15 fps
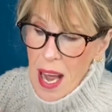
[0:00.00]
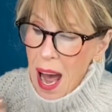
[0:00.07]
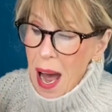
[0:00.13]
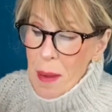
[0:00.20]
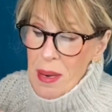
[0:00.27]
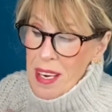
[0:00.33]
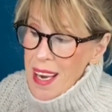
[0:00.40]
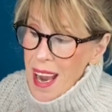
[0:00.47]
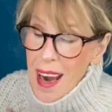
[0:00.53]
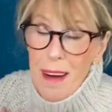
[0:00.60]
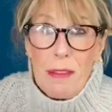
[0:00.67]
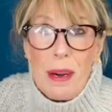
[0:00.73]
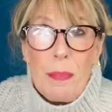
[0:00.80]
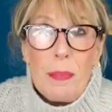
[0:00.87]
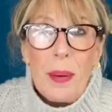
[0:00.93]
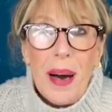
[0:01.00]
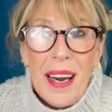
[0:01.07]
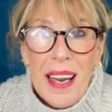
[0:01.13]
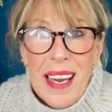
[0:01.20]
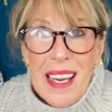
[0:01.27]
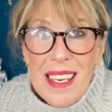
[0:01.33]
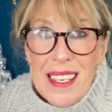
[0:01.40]
I mean,
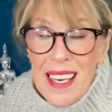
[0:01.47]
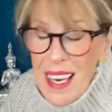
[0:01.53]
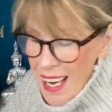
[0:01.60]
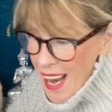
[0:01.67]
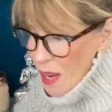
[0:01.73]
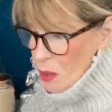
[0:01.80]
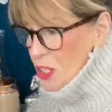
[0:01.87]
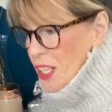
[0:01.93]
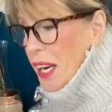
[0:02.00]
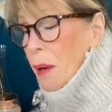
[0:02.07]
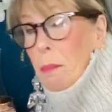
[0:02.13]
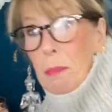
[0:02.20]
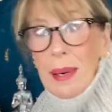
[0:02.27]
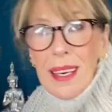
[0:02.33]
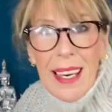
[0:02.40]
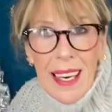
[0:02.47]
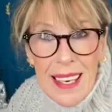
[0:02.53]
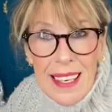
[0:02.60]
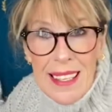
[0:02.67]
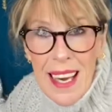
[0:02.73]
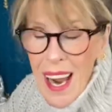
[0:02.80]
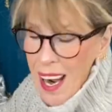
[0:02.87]
everybody is allowed to
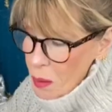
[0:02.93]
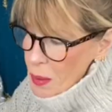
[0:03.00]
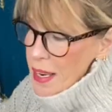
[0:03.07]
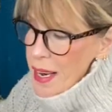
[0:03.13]
complain now and